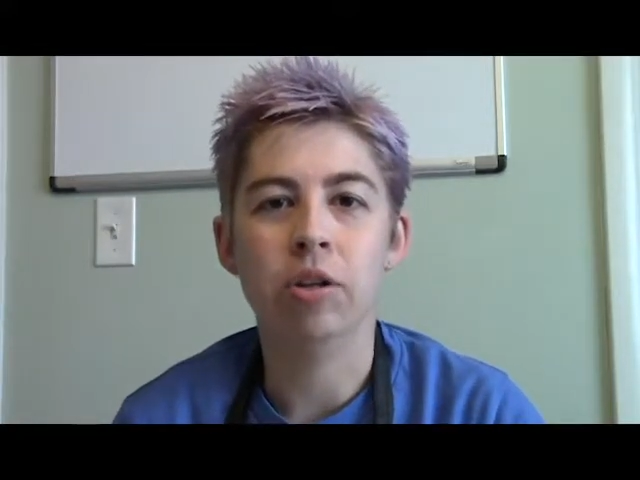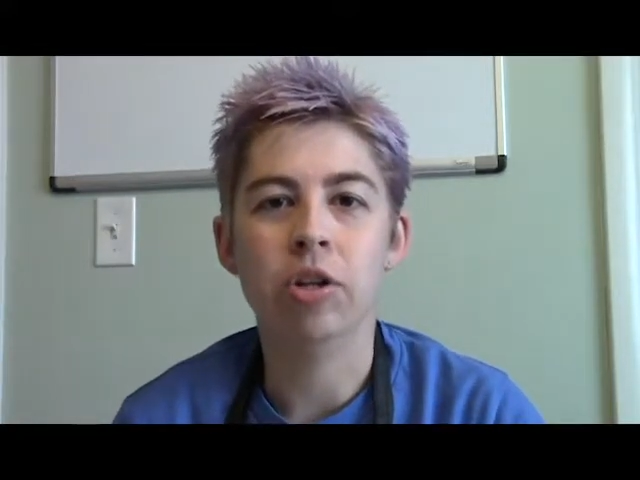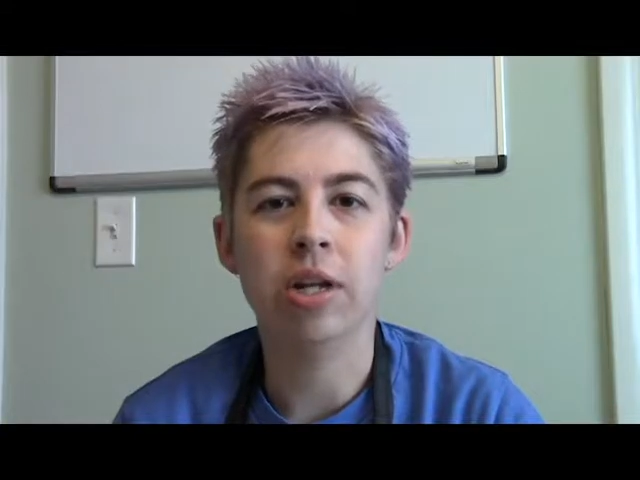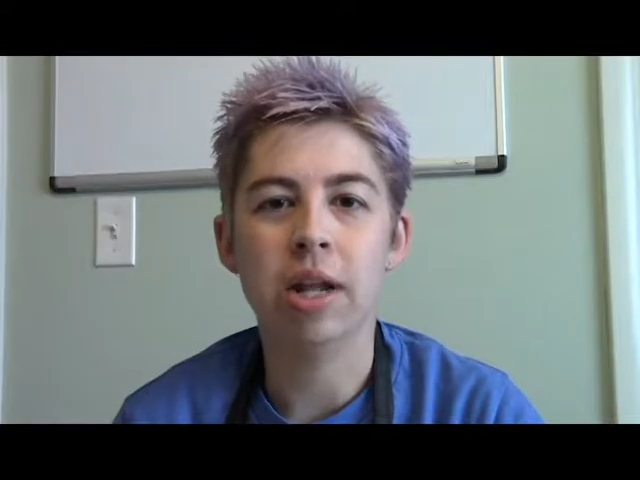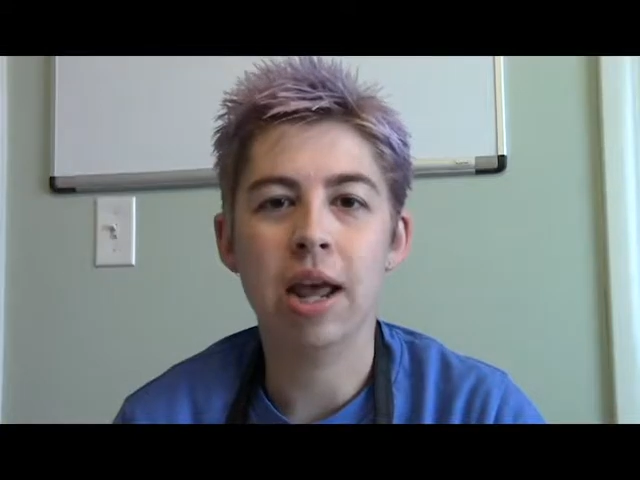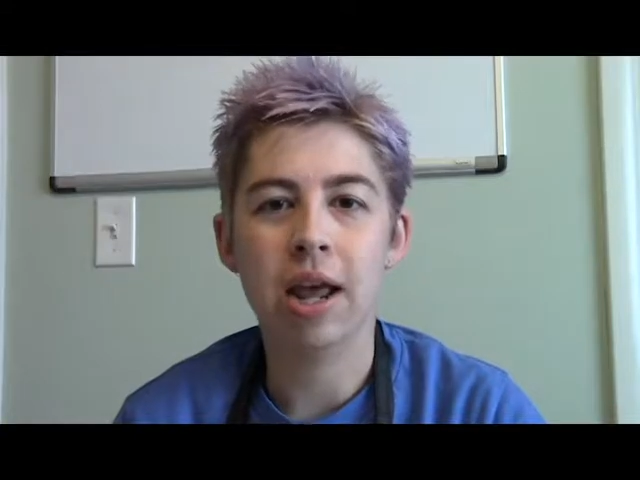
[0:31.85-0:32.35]

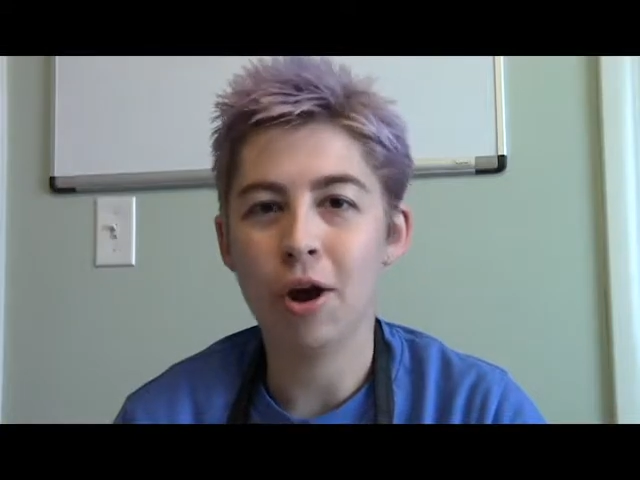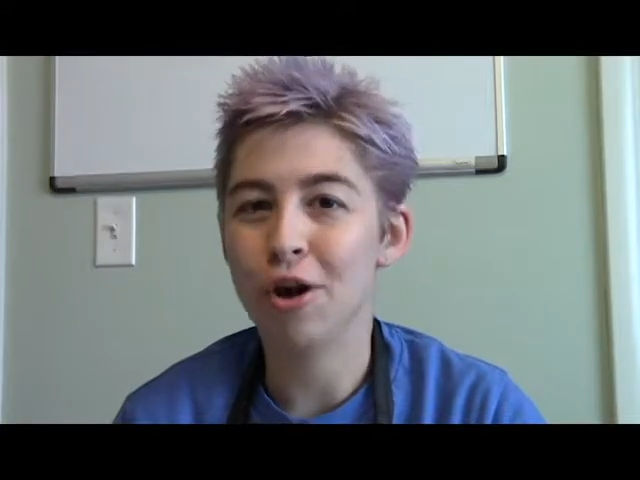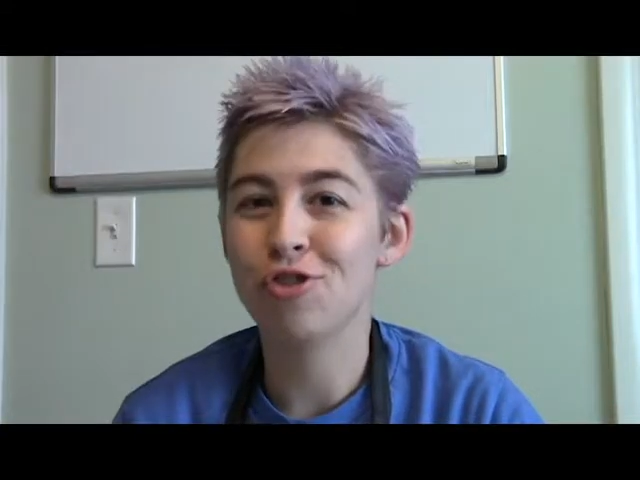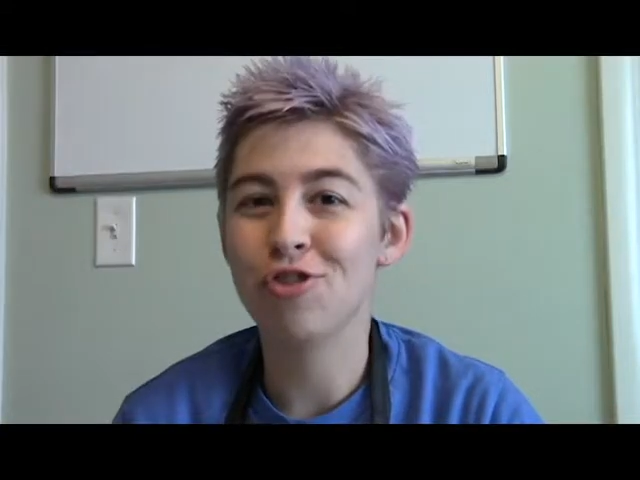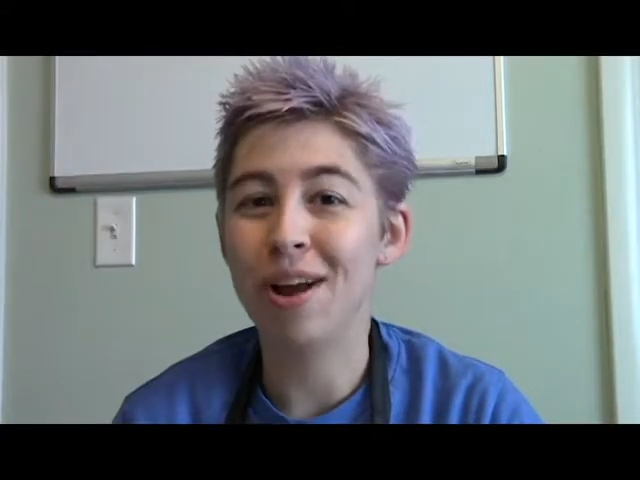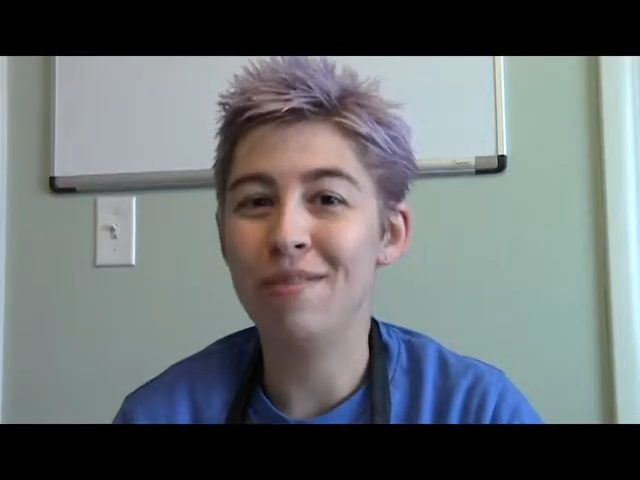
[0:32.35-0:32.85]
Today our
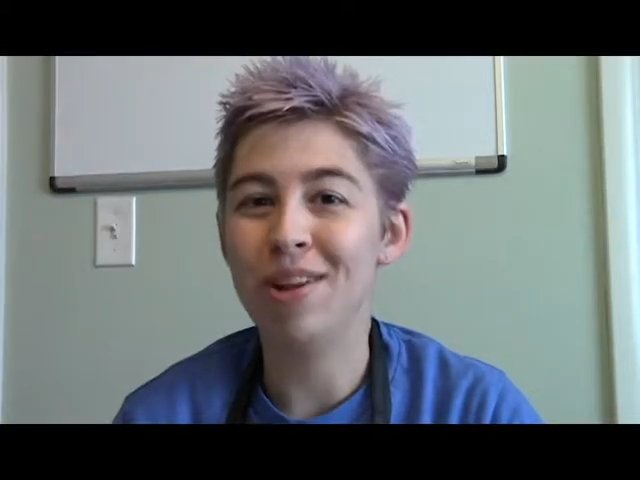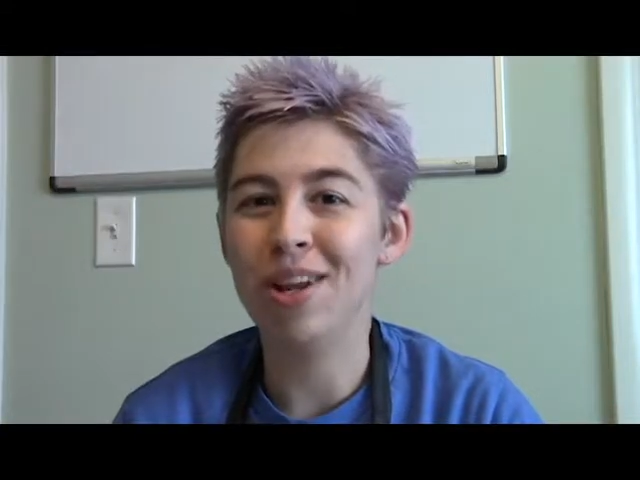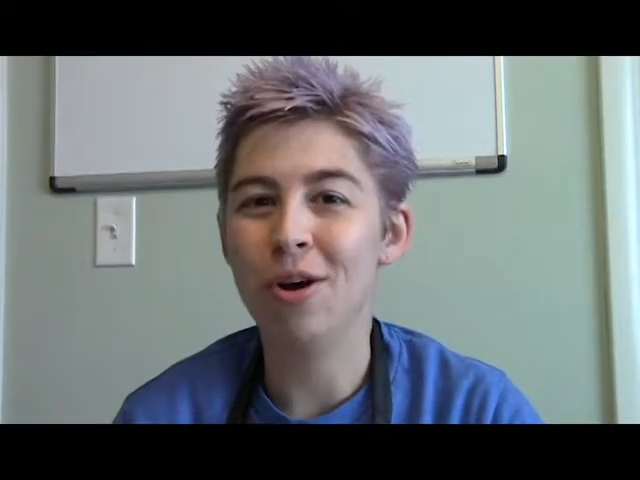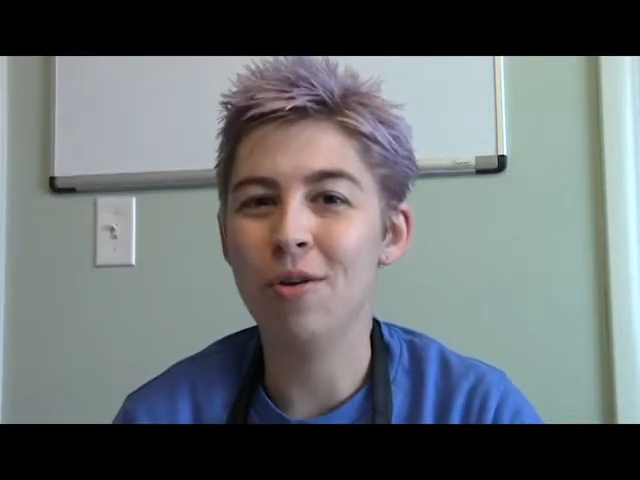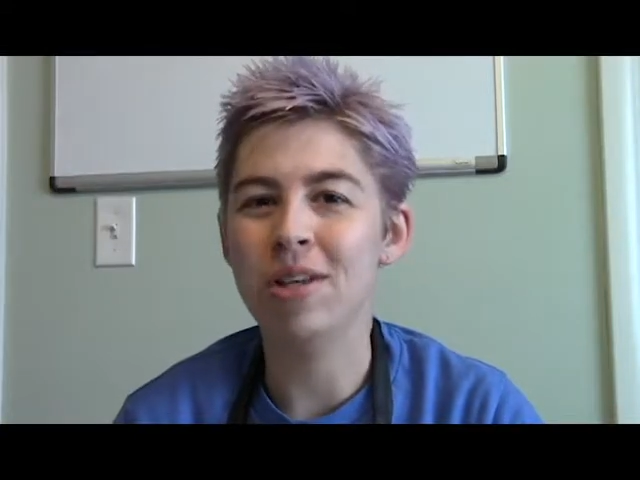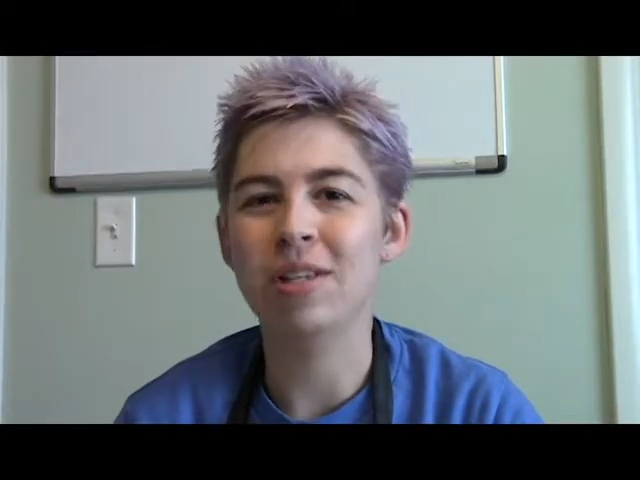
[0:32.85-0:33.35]
try
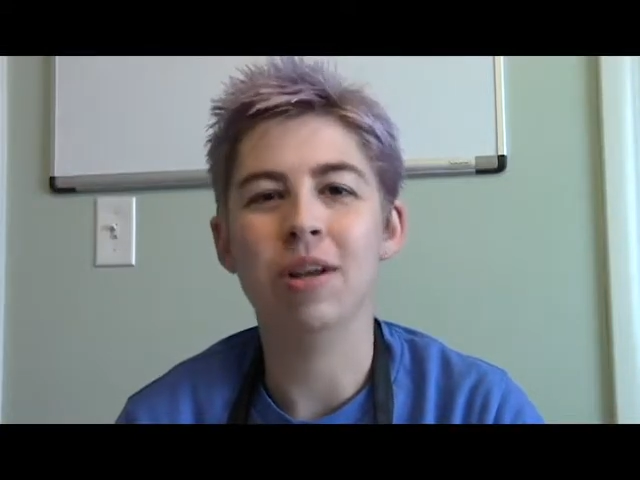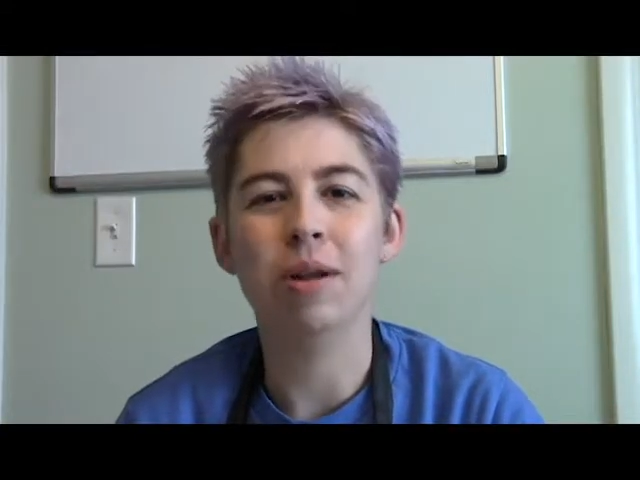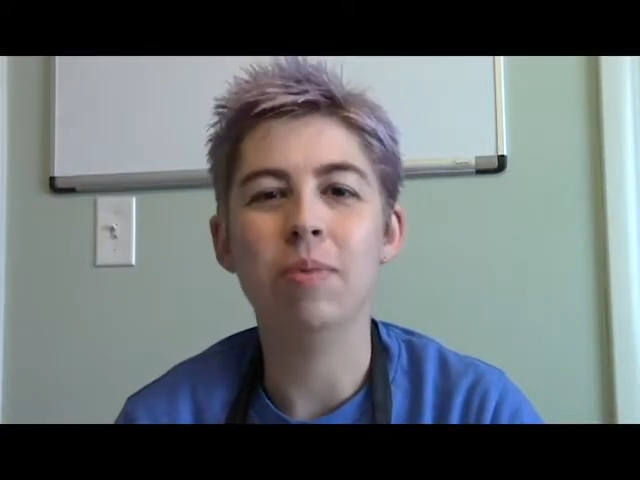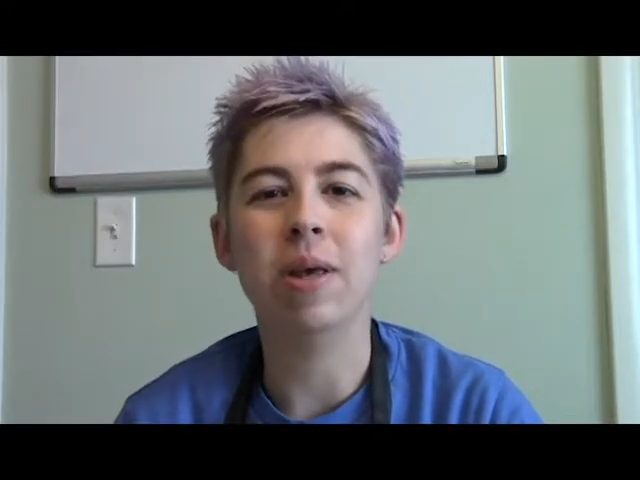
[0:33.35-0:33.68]
video is going to